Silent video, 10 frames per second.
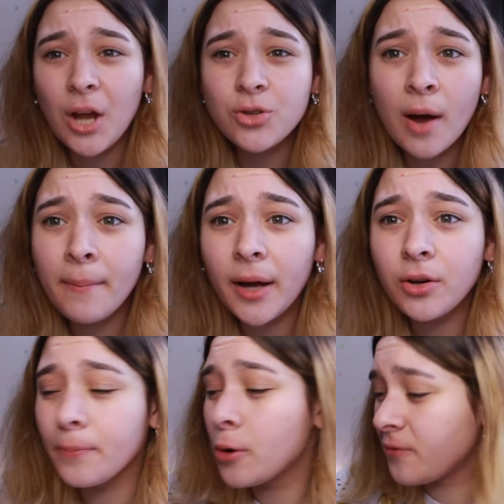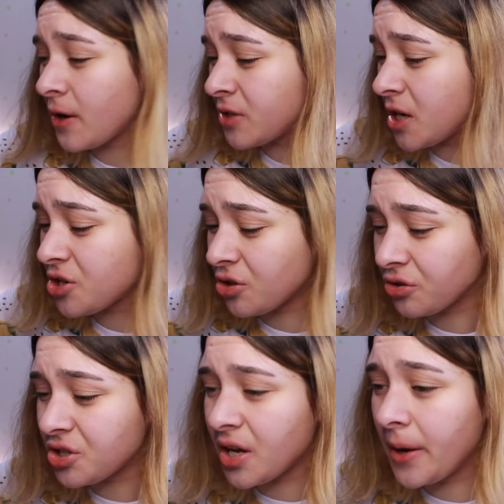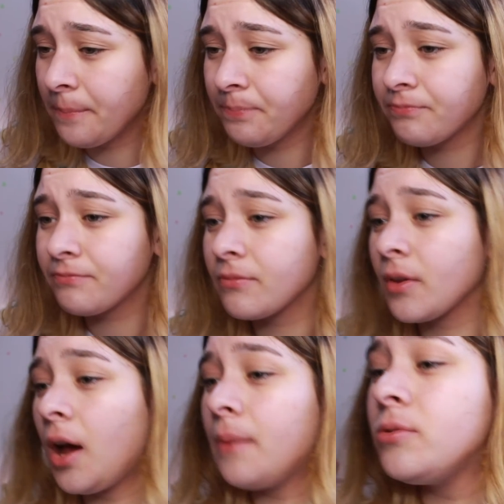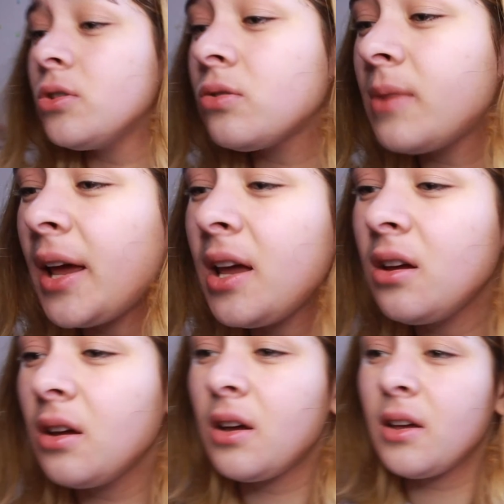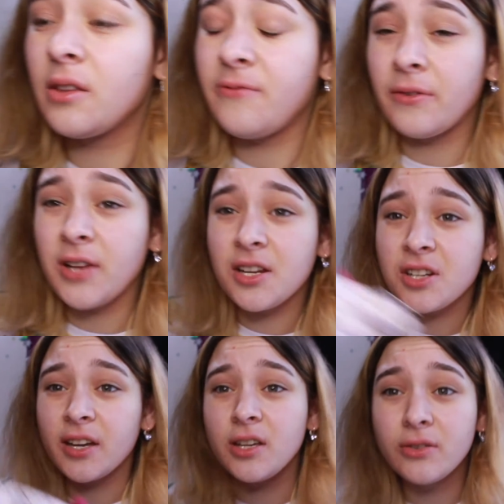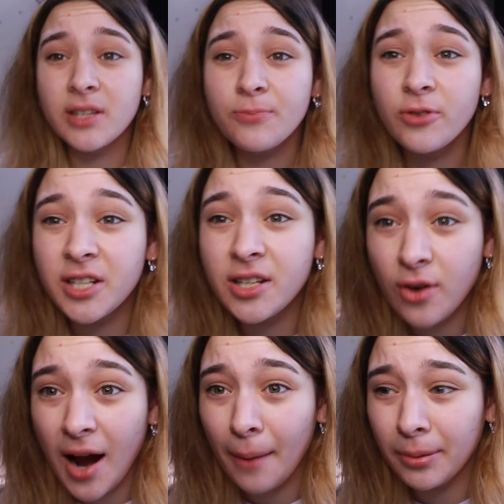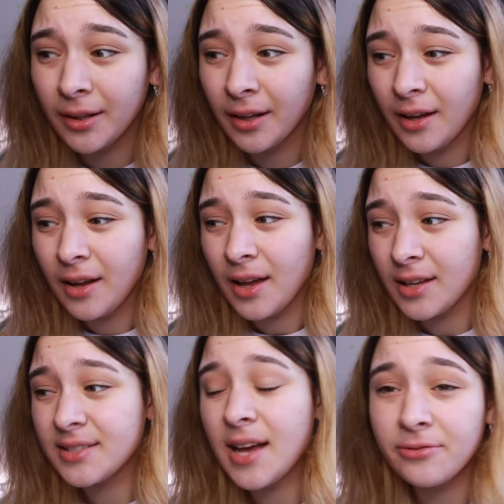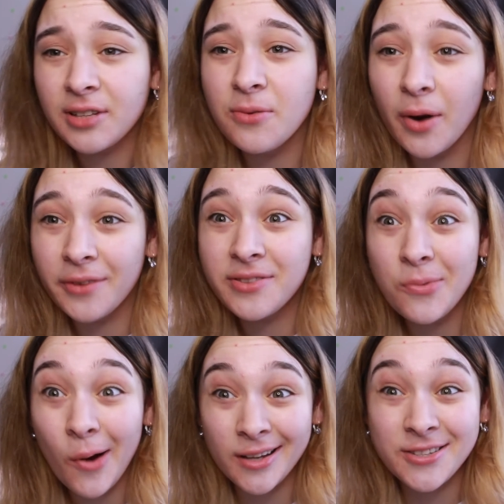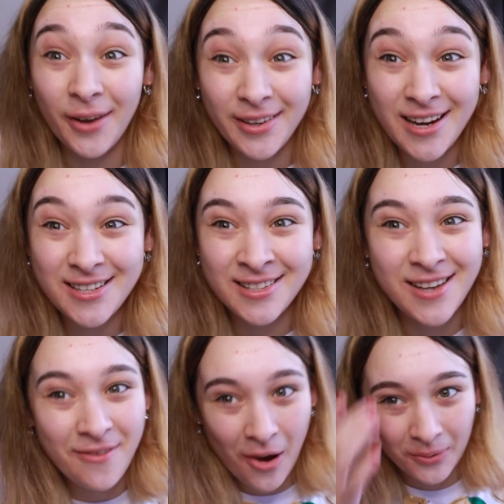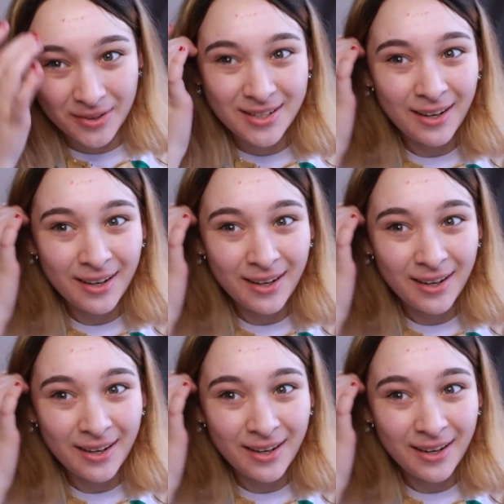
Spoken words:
So I might not put foundation on today. Normally, the foundation I use is pretty crap. It's definitely one of the worst foundations I've owned.